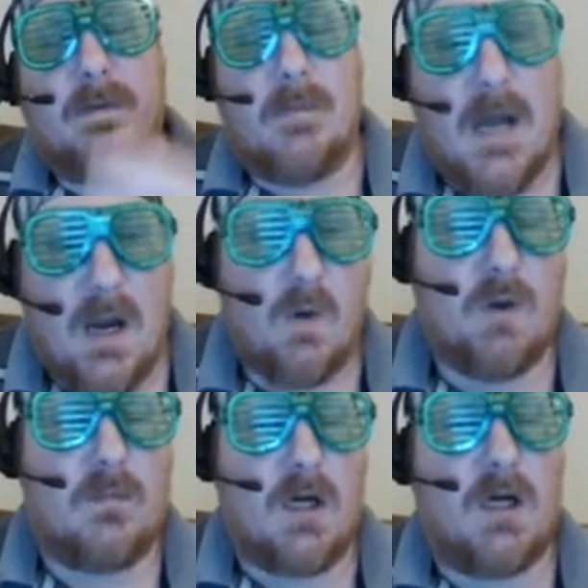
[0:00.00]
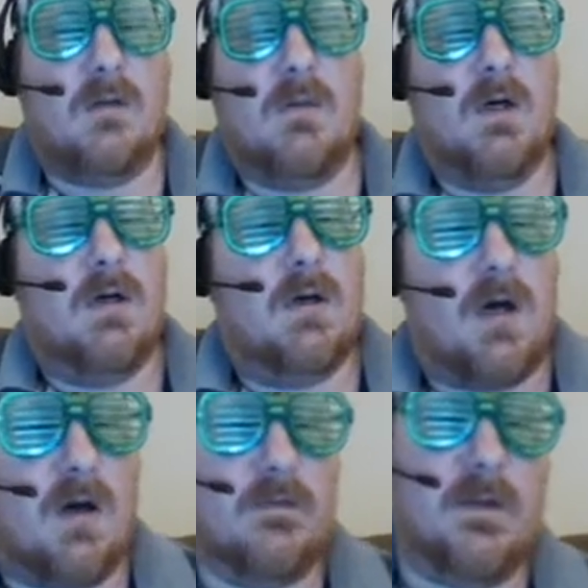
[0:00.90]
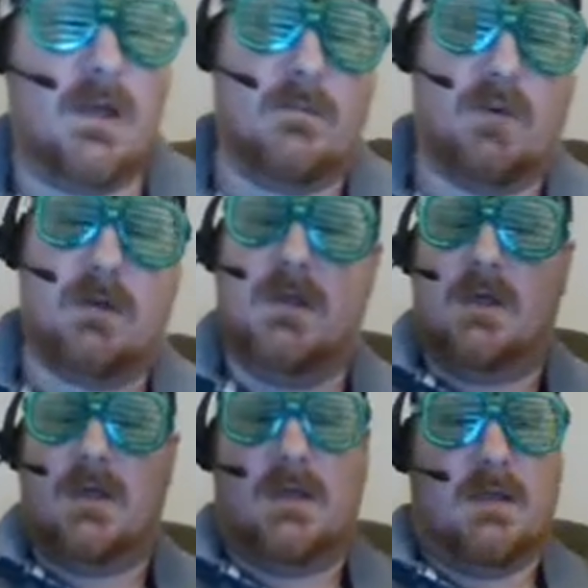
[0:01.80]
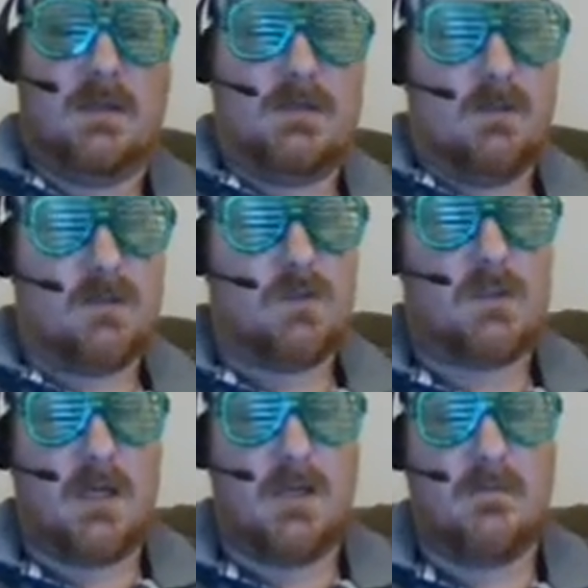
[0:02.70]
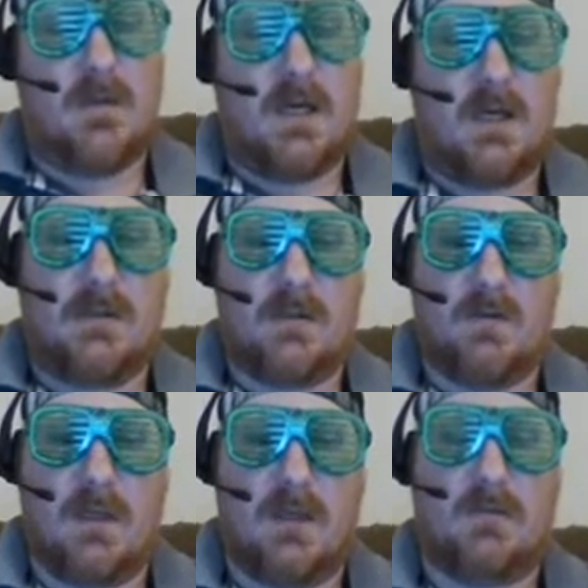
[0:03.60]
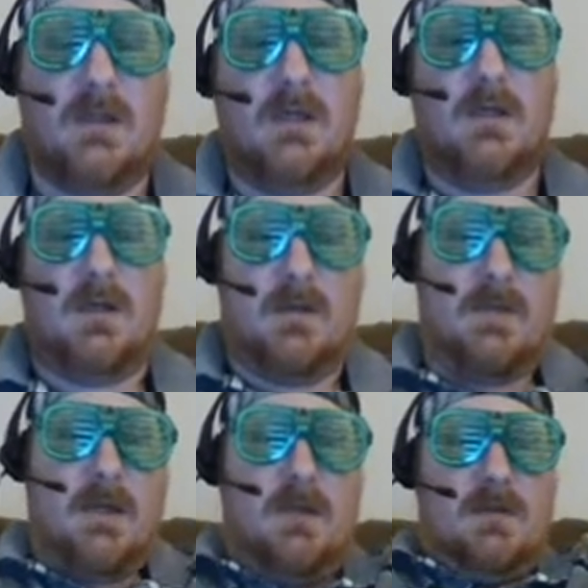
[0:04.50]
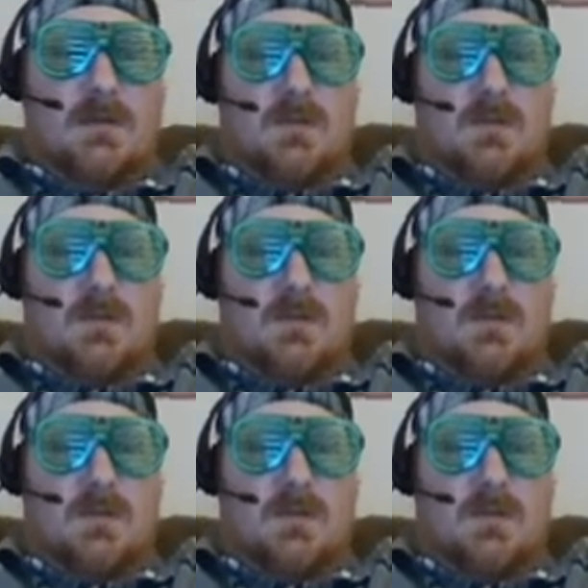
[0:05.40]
power bomb off the apron. Uh, Alexa Bliss was on the mat, on the ground. Uh, Becky Lynch